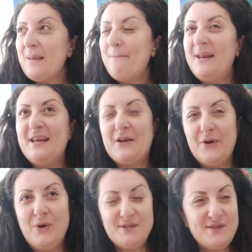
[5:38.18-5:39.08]
But it
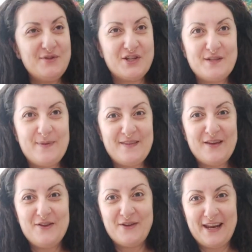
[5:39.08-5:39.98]
could also just be
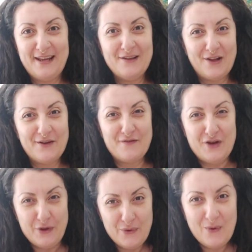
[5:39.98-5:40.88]
that you're getting a lot of
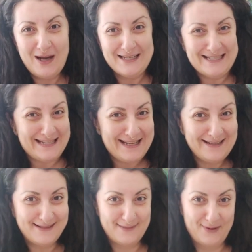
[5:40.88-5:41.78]
new
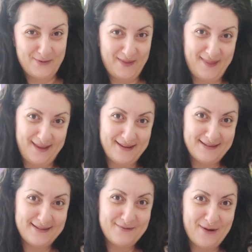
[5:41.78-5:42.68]
ideas about
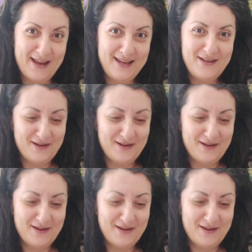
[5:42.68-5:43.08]
things, right?